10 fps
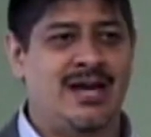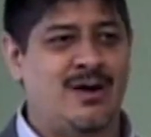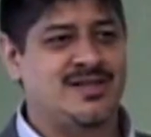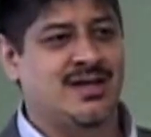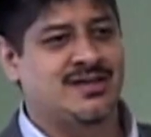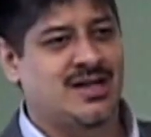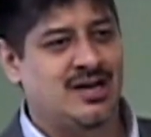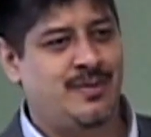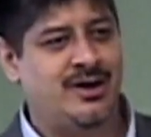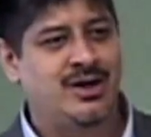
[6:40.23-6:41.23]
and now he's going to
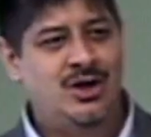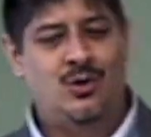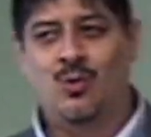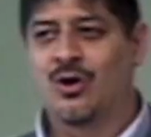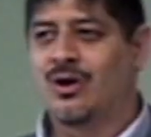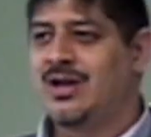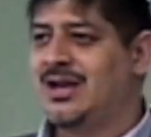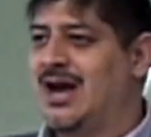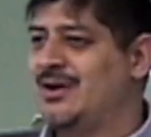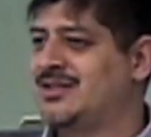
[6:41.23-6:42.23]
talk about worry,
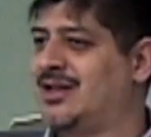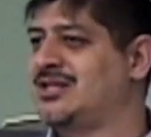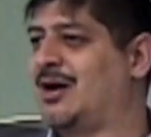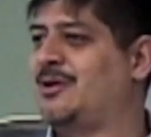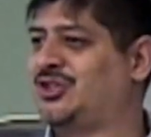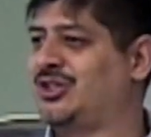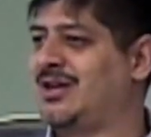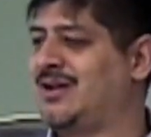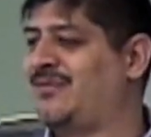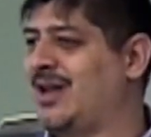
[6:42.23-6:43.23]
and now he's going to talk about
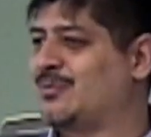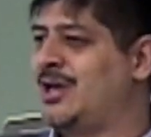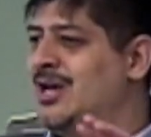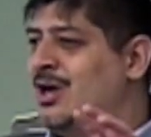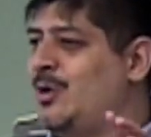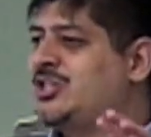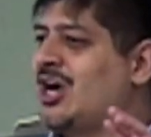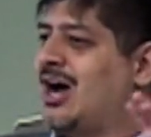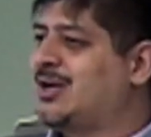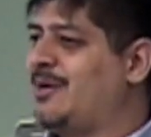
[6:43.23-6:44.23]
sharing your faith. We, we
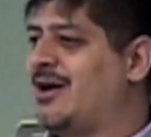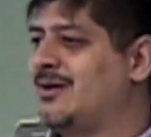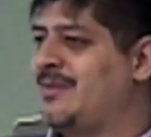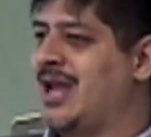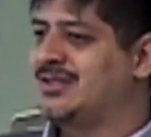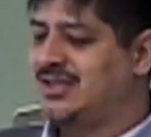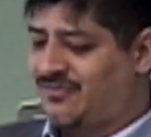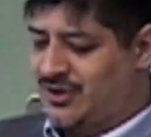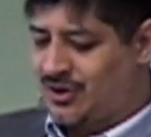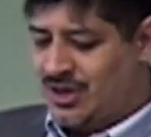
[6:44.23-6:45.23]
talk about them as
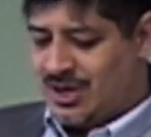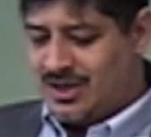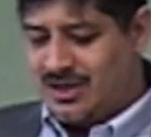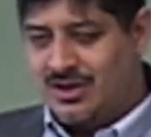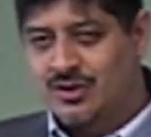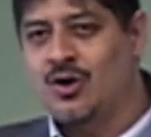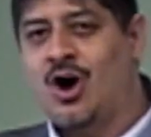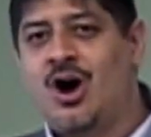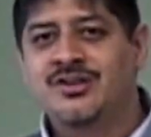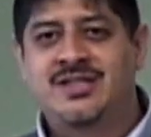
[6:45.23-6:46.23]
if they're, they're
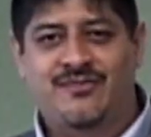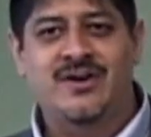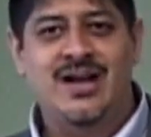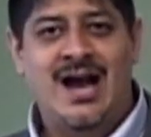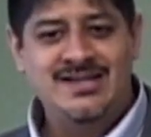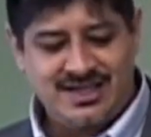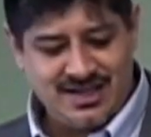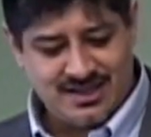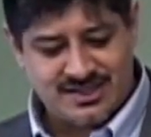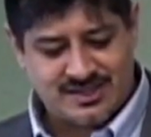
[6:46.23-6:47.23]
all different
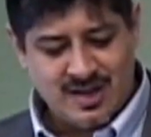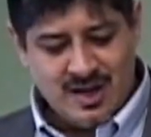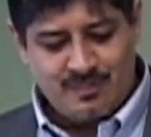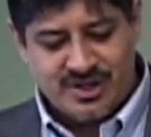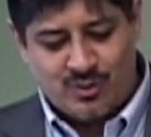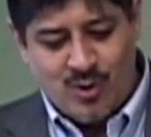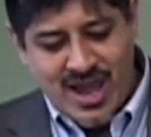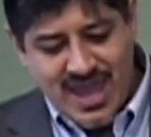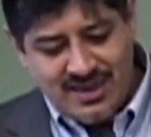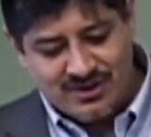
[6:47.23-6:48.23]
ideas, but the
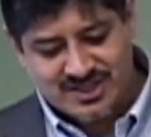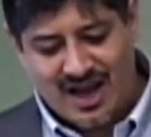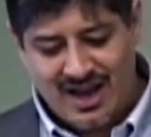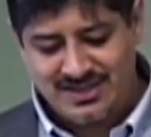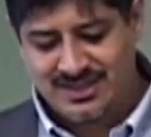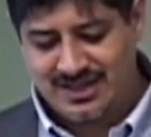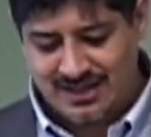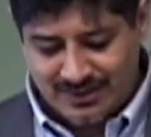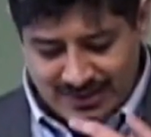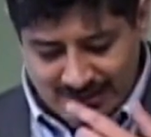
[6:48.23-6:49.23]
way they're tied
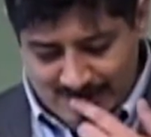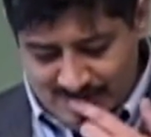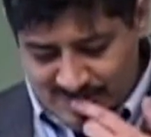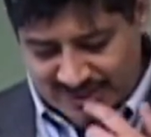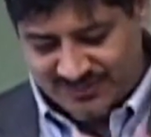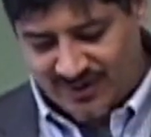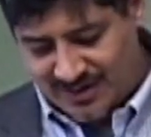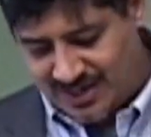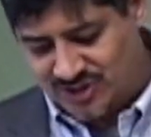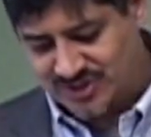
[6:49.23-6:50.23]
together here is
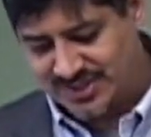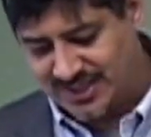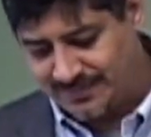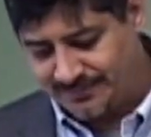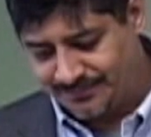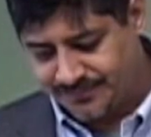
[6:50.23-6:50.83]
very interesting.